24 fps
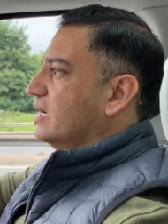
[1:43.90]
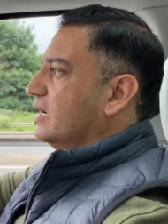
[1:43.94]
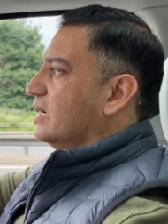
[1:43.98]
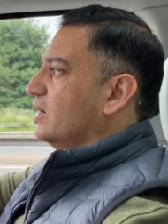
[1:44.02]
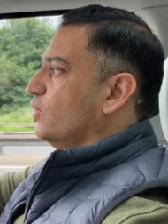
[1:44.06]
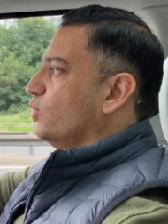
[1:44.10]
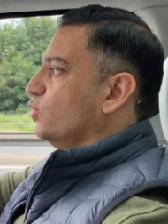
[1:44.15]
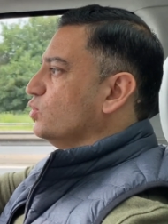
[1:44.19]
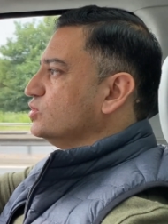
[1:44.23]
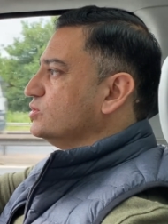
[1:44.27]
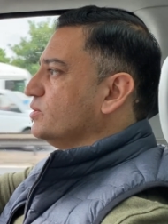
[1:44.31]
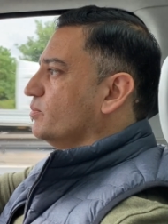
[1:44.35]

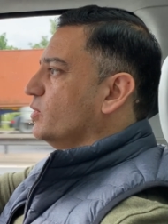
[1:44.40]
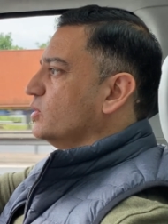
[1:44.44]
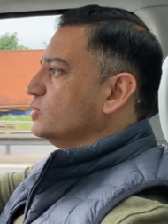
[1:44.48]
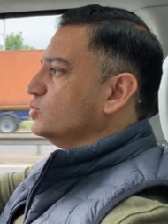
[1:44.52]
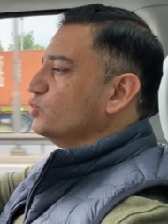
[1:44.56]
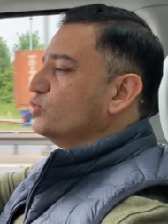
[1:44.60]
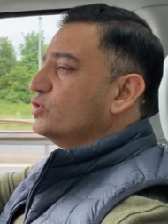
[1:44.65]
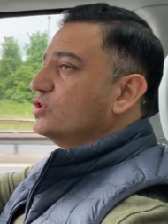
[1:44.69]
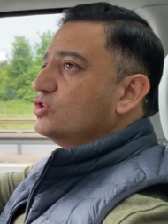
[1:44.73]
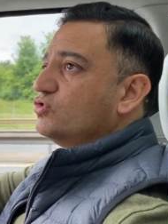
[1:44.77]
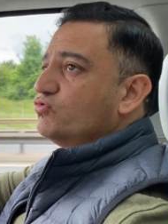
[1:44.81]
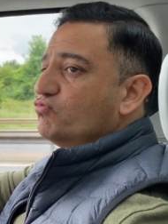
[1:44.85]
uh, or
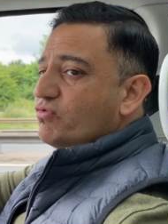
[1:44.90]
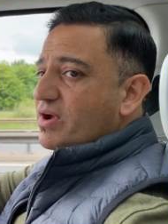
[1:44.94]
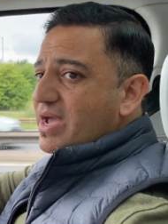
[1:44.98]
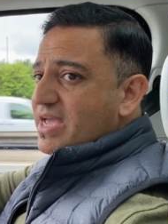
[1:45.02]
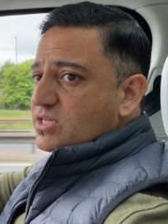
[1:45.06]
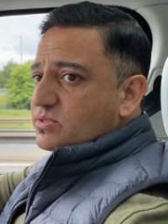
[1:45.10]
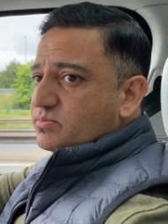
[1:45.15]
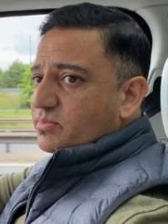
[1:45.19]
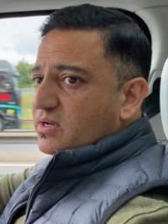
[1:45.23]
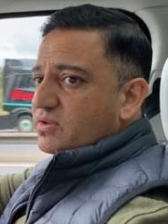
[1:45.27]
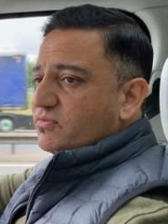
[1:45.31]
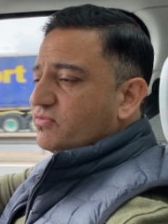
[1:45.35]
someone's looking to
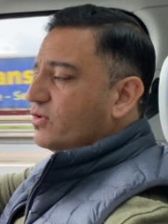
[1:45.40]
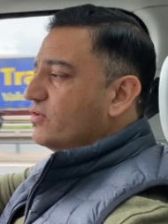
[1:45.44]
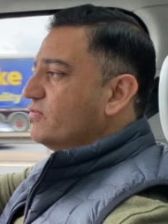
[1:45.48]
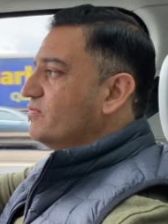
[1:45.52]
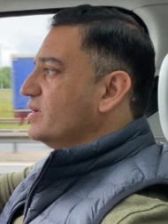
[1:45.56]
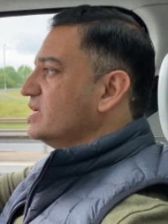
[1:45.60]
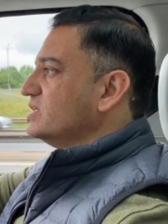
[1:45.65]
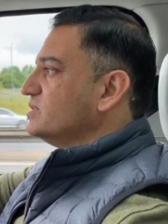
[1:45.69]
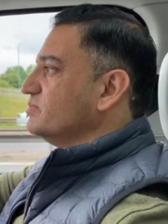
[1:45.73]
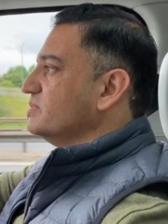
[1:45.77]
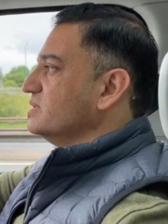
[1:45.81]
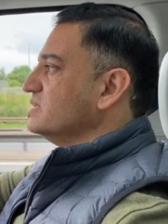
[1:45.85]
raise money for
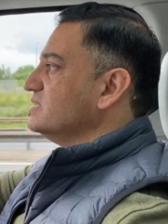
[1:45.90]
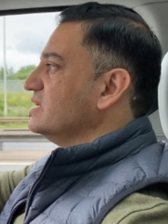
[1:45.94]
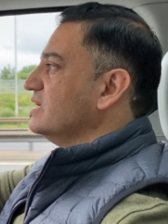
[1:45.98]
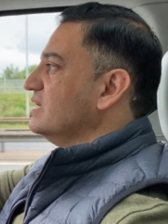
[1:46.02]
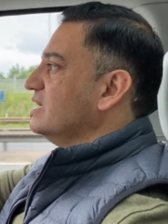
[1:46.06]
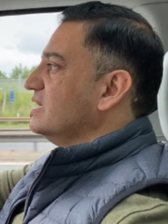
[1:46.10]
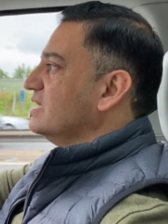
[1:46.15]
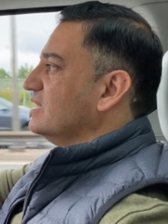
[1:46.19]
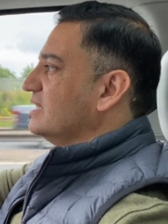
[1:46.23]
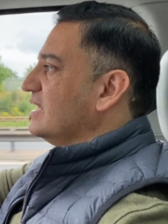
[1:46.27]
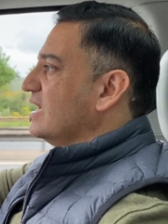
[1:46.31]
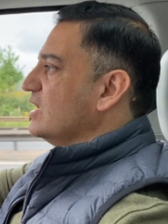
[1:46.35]
investments,
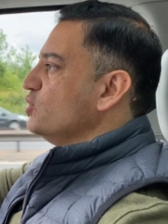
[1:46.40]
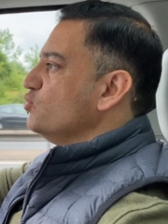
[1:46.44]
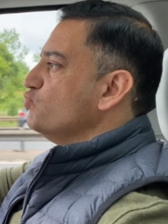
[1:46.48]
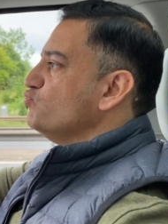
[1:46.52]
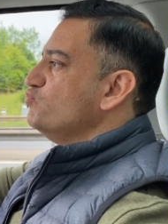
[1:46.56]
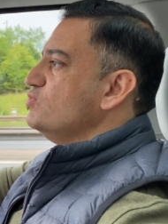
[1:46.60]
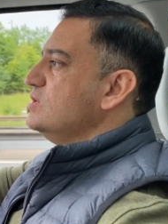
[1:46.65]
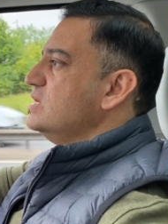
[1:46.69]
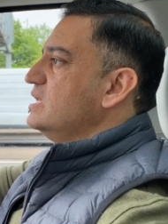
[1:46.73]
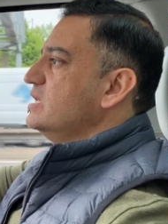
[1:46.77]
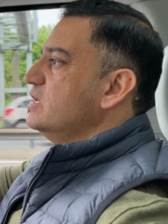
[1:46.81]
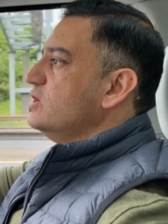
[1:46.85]
that
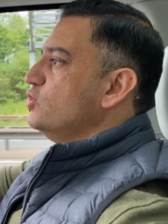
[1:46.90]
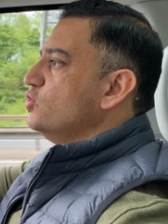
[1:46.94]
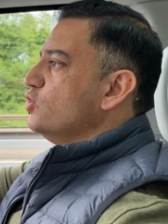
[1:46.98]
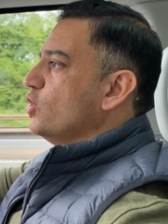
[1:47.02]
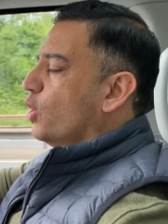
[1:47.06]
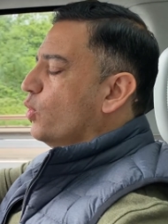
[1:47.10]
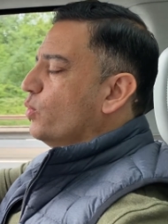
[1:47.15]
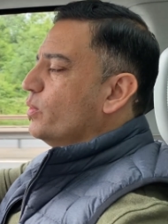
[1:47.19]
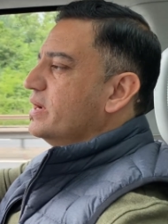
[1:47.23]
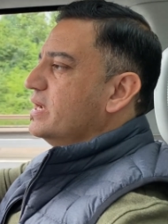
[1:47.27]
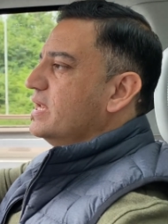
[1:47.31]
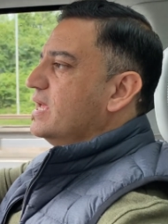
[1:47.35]
you really
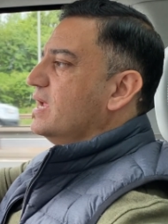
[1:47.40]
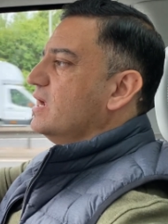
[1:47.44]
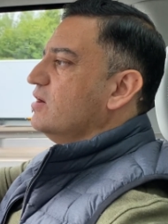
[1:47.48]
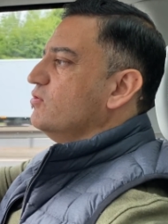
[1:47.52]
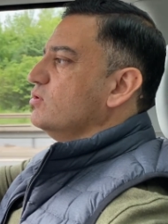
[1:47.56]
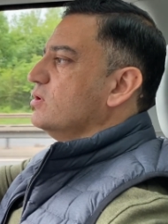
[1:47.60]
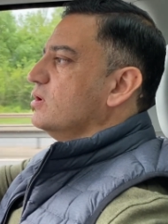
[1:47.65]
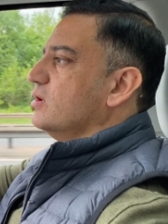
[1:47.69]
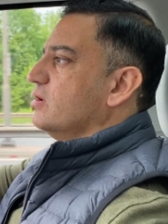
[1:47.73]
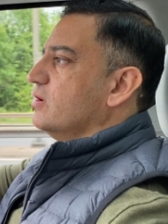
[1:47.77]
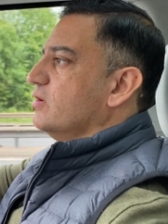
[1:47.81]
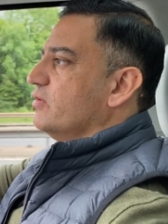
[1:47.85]
know an
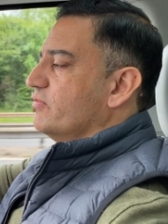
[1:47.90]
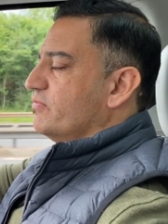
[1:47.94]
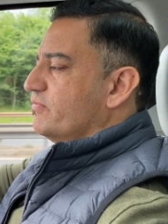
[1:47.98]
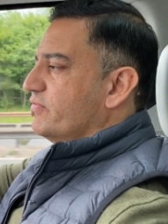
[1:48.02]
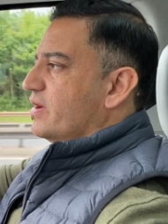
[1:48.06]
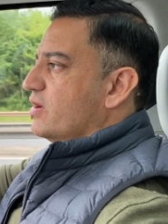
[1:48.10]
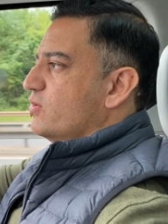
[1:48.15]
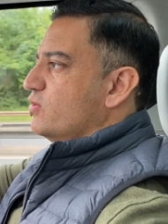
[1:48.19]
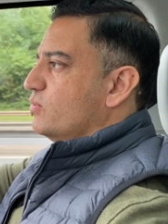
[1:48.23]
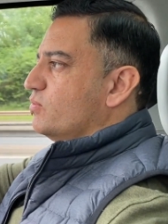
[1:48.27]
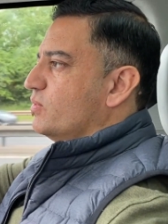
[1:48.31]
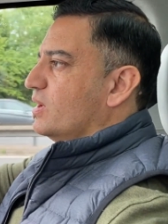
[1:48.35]
area
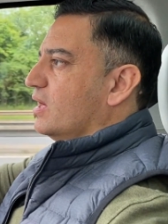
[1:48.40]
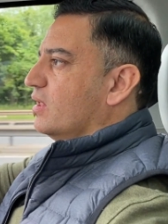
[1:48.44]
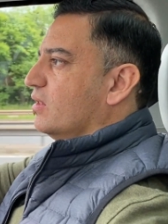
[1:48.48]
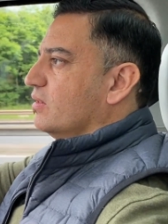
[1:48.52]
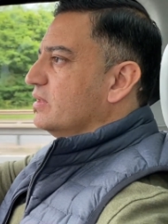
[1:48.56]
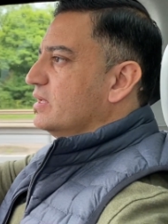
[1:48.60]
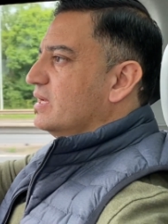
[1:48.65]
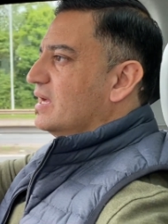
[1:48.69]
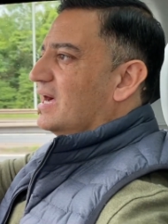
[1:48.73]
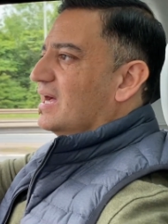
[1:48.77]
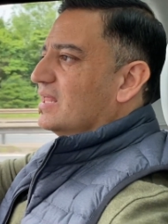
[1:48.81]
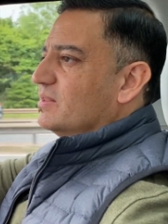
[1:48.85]
very
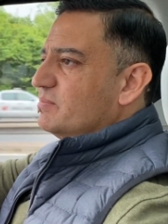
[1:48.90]
well.